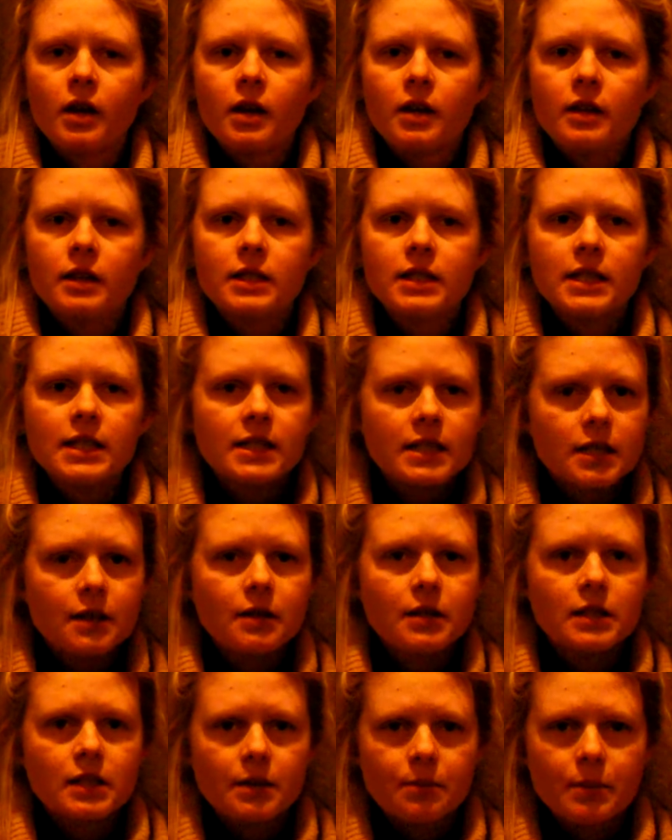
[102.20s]
The tender
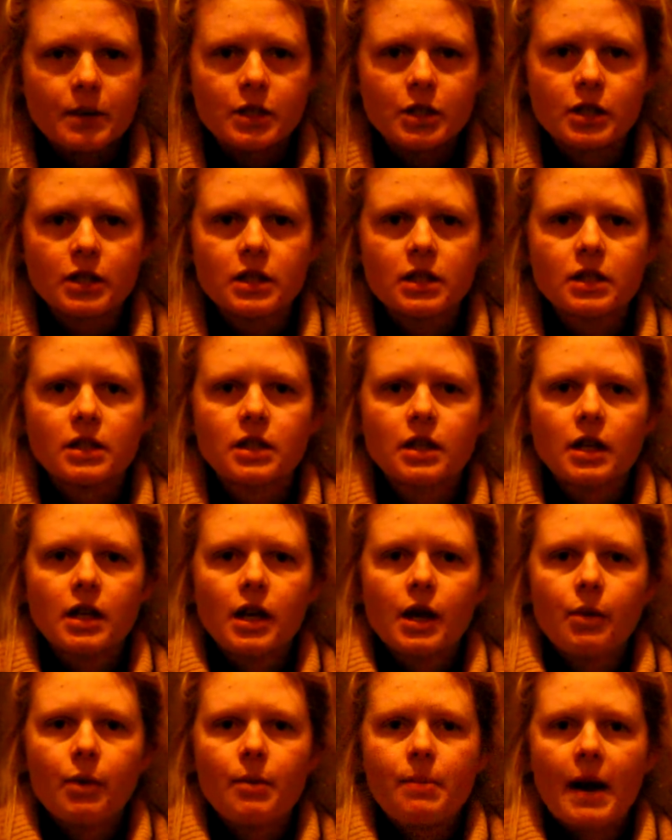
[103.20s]
submissions
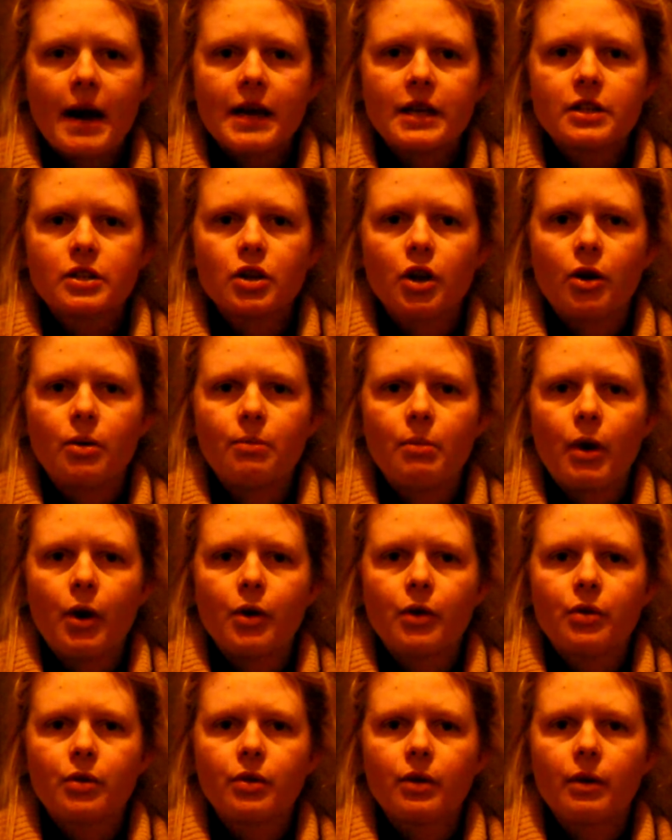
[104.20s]
were based on both
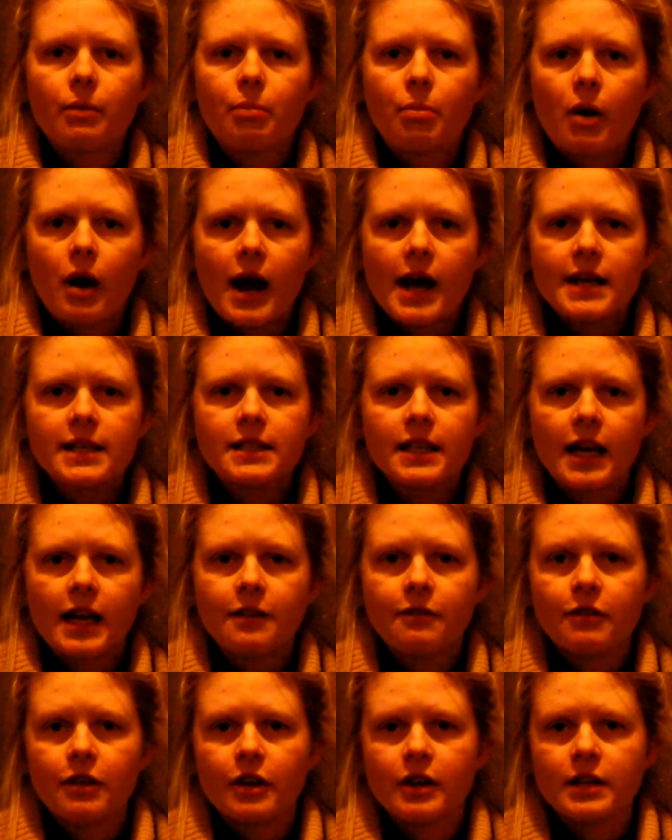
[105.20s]
price and
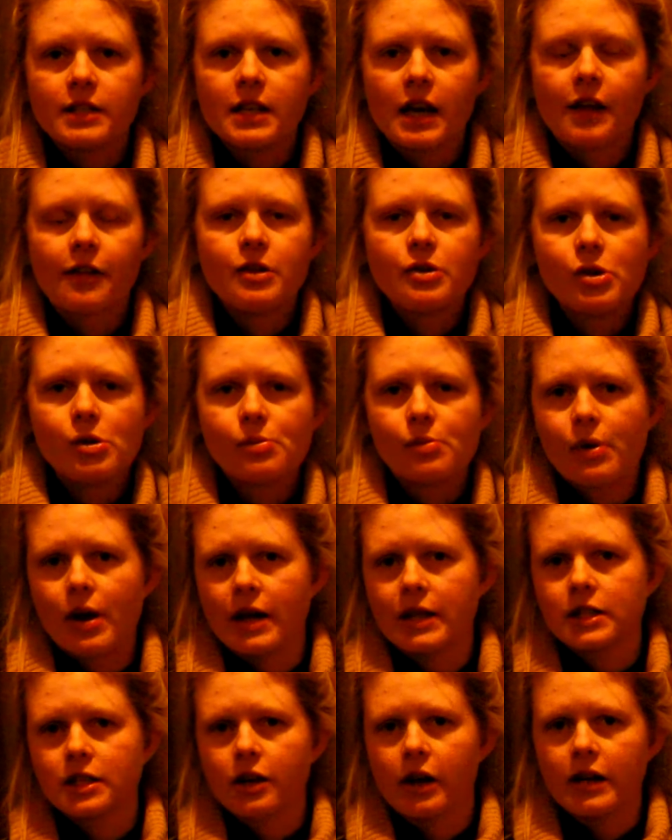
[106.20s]
various other
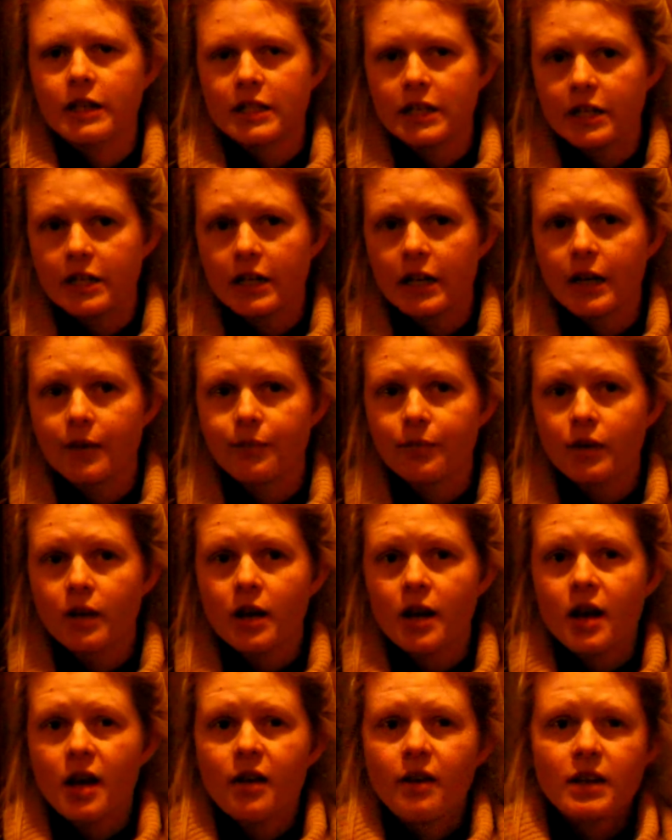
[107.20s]
non-price criteria.
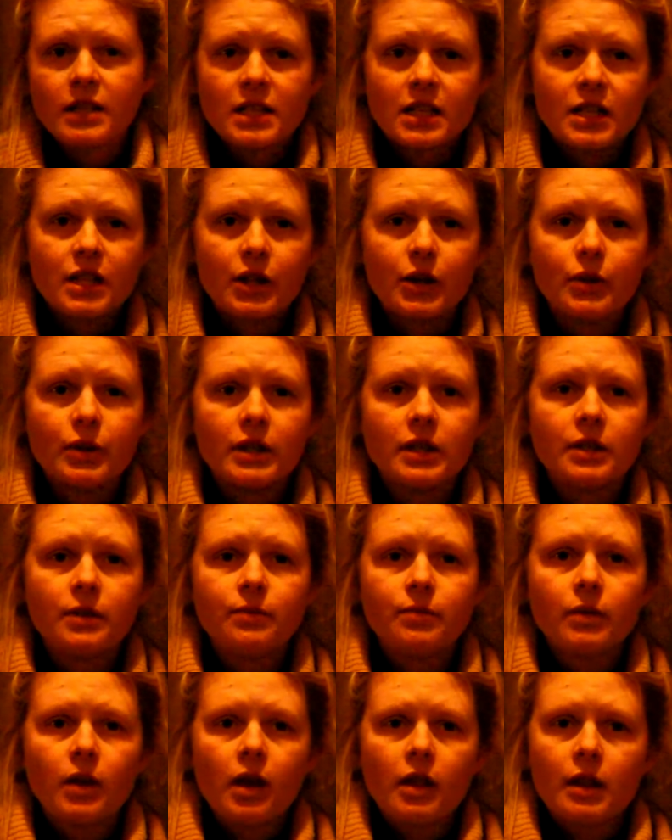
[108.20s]
These included
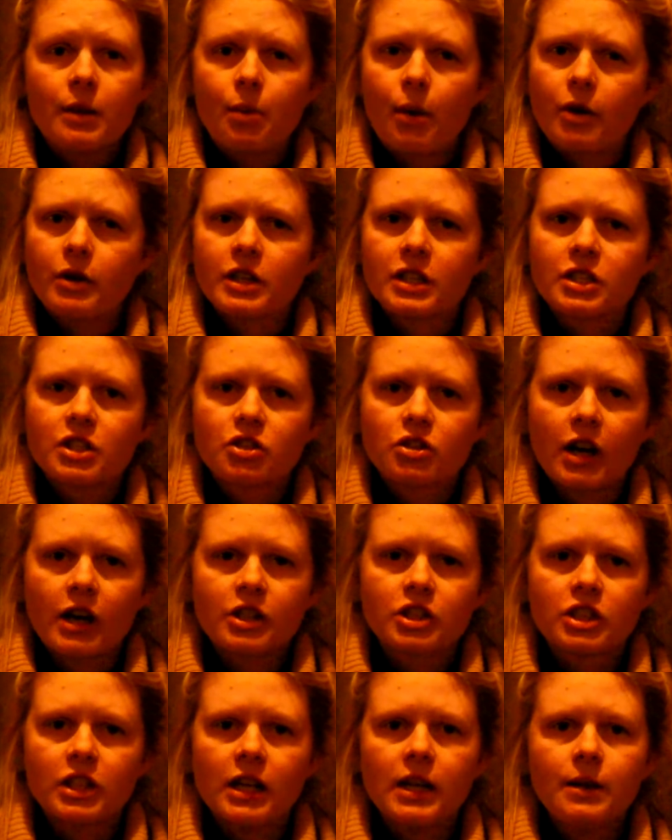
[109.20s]
the project
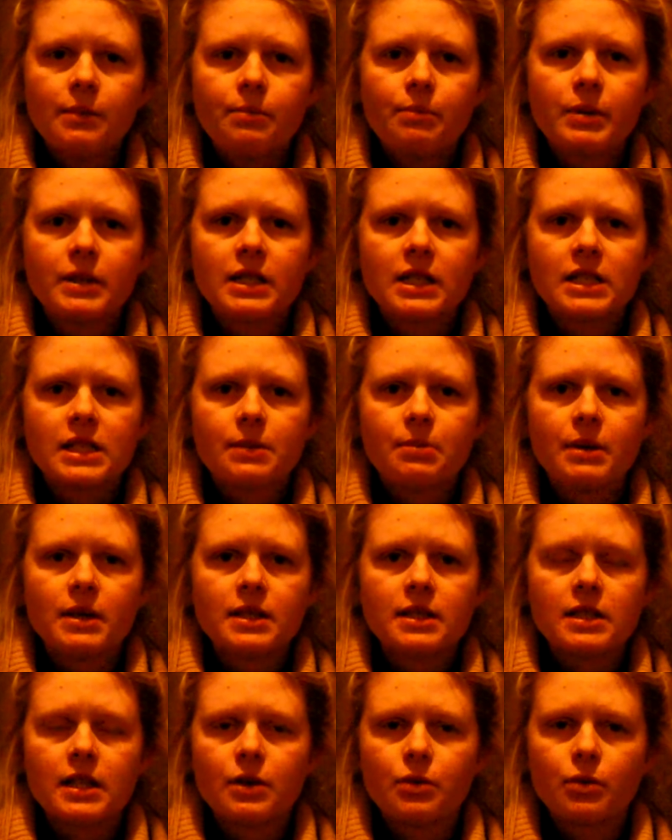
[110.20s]
structure,
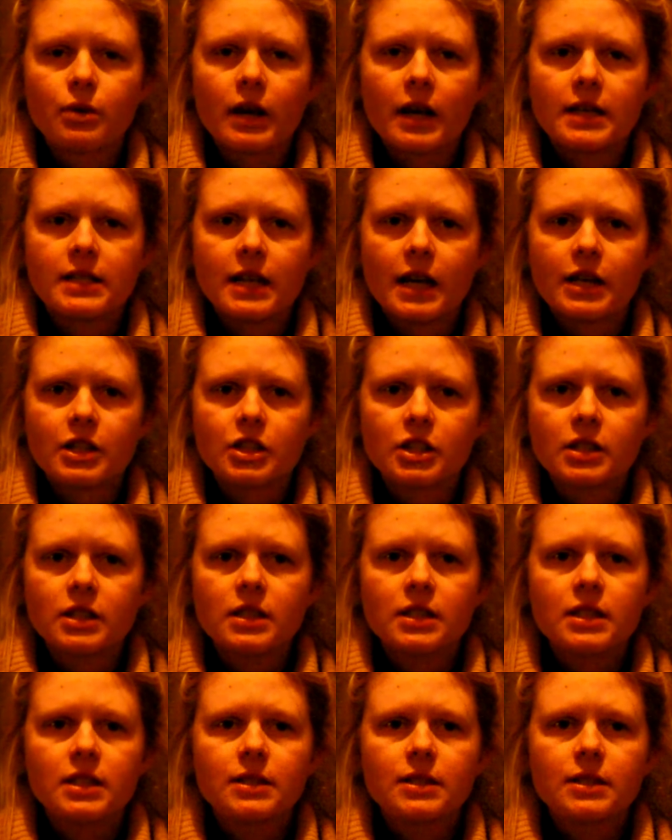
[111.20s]
participants and organisations,